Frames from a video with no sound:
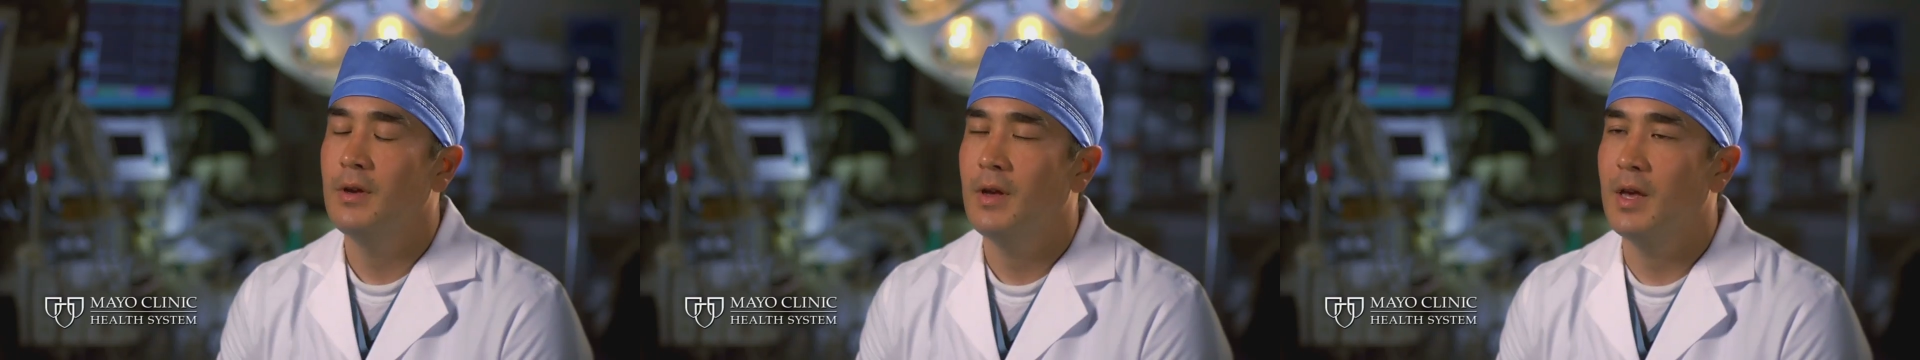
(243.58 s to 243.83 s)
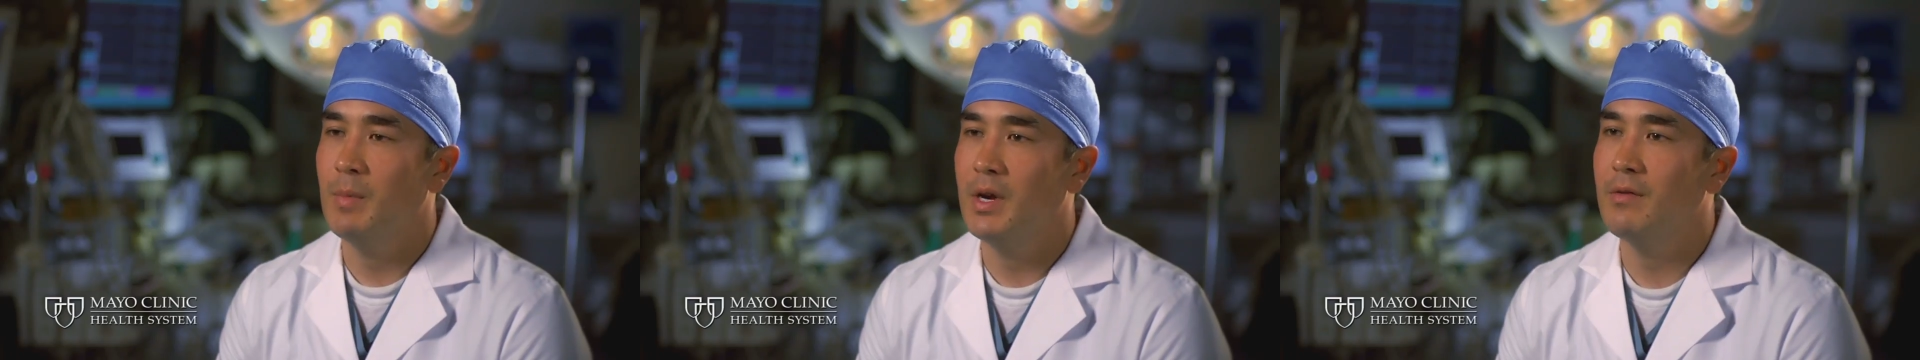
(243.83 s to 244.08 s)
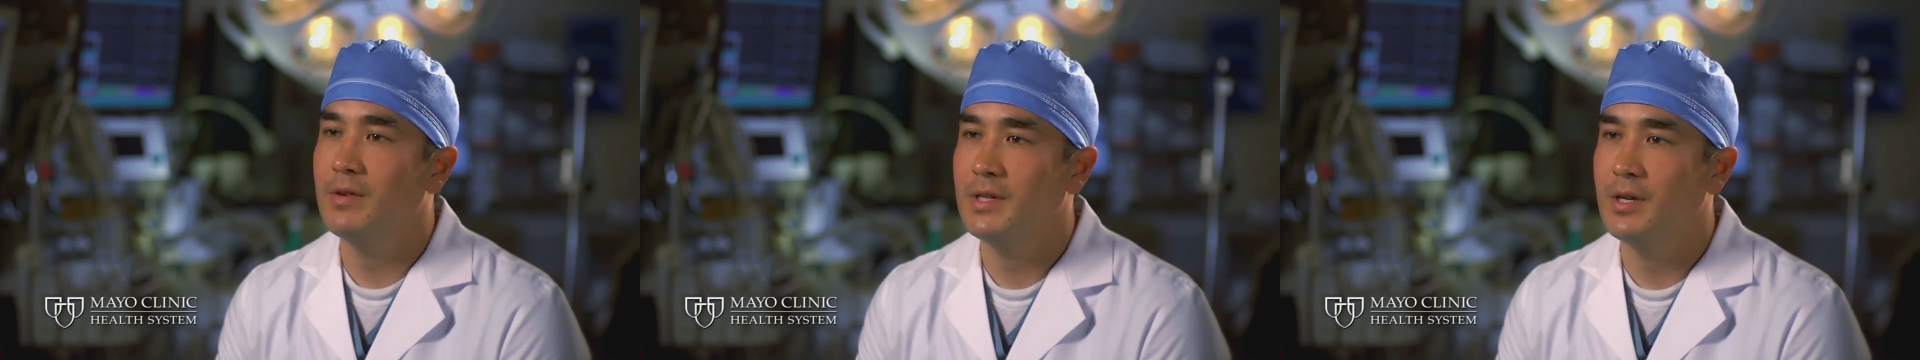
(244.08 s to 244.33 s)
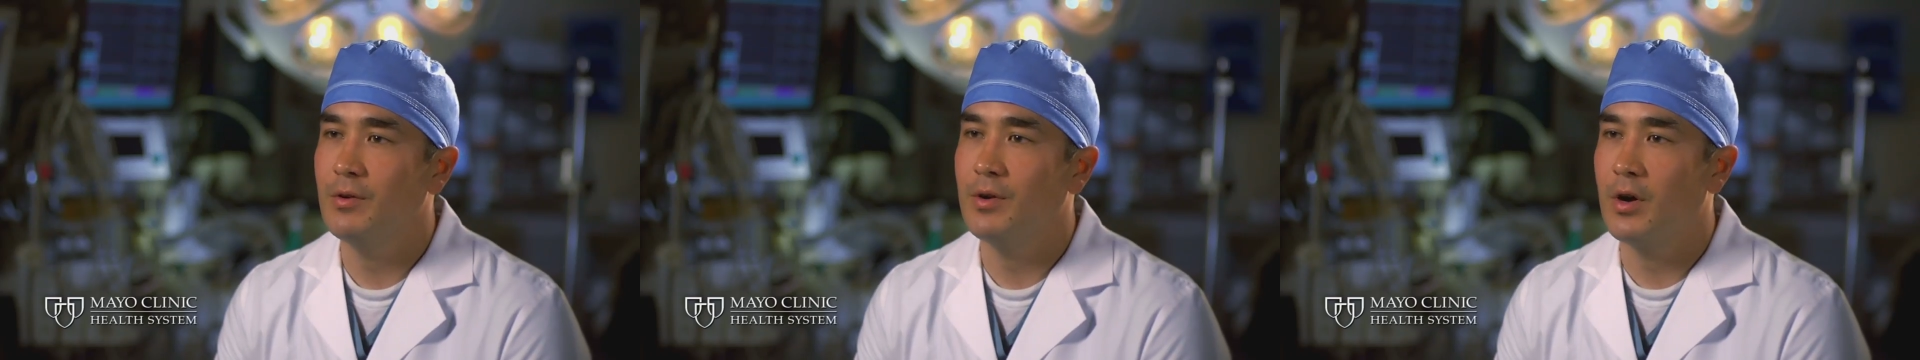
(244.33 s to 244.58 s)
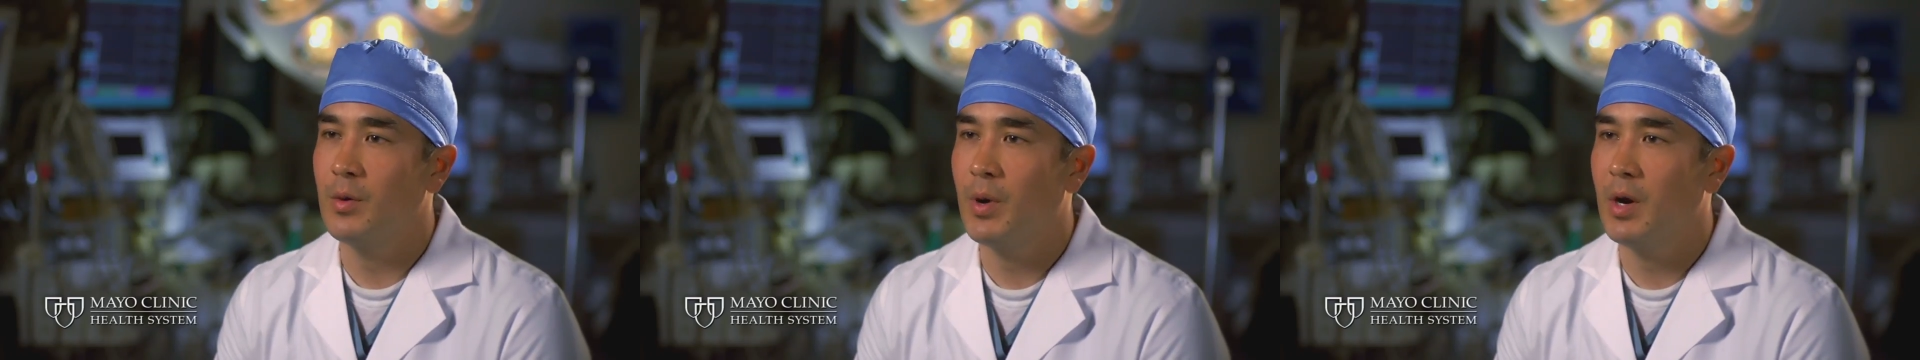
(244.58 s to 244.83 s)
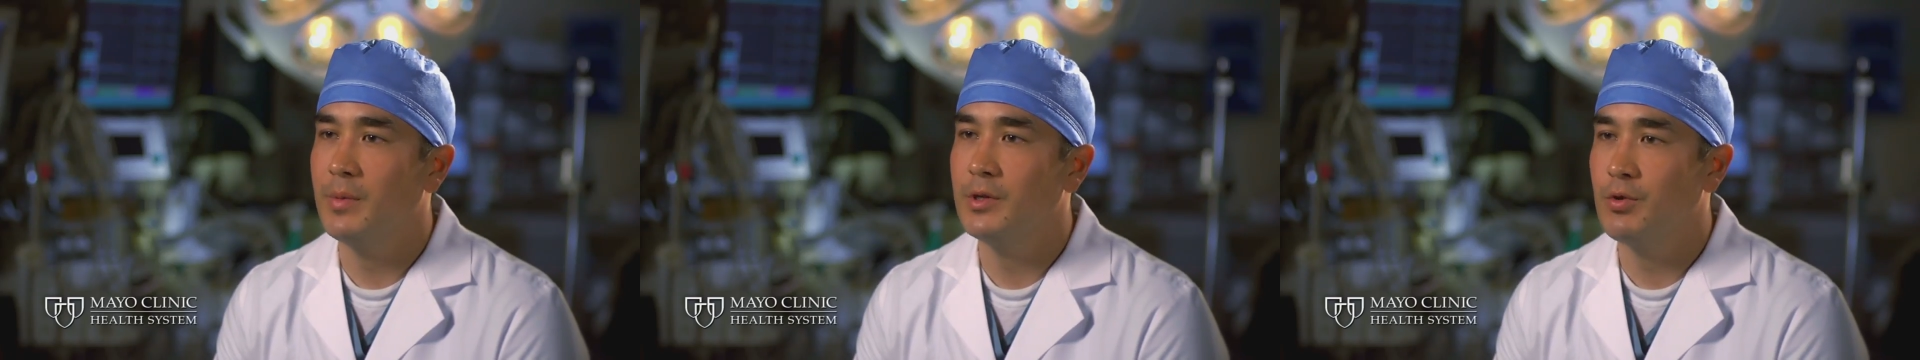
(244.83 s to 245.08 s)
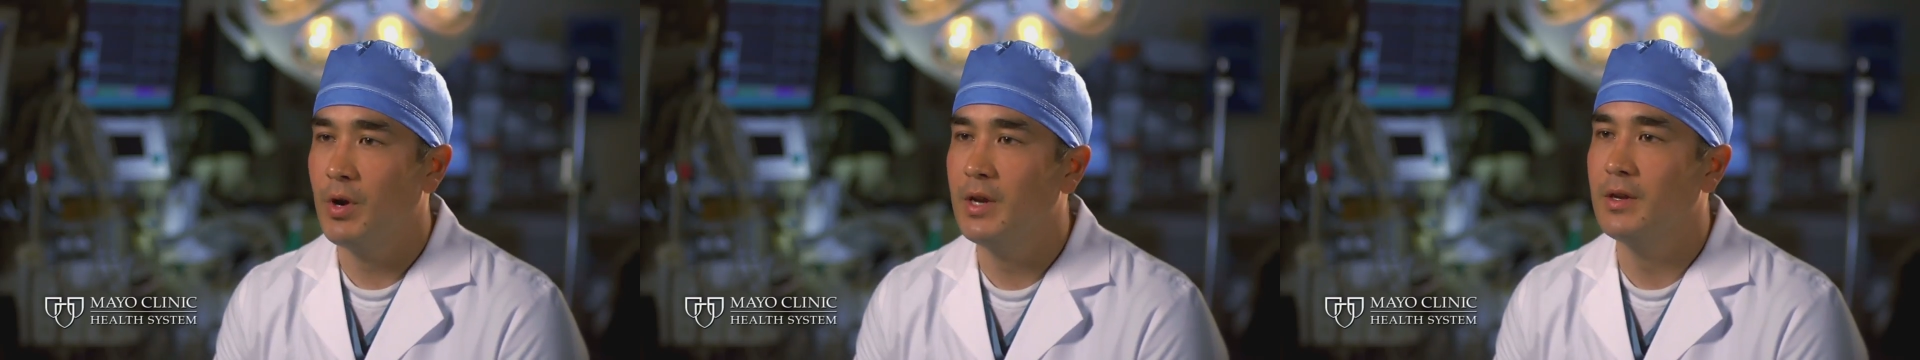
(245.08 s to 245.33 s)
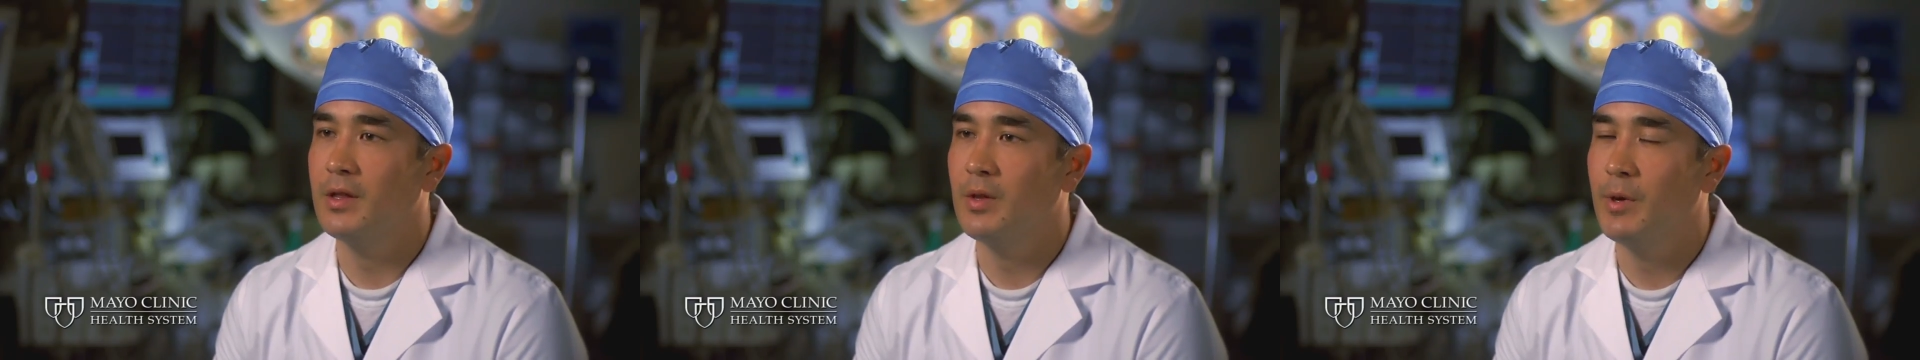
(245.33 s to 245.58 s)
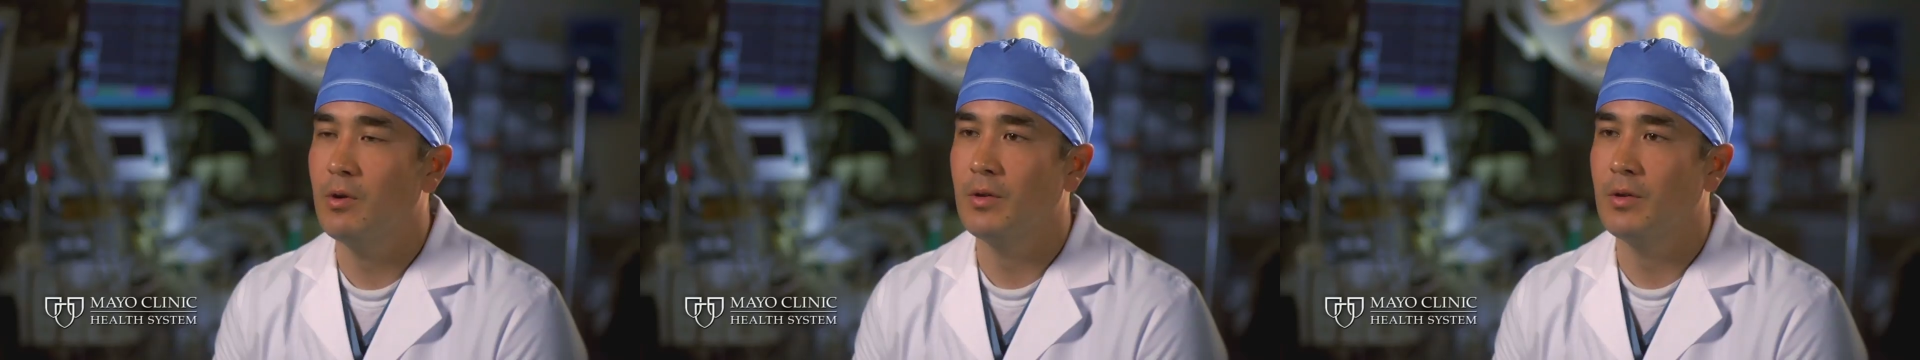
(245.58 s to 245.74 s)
And many of us here in our department trained at the Mayo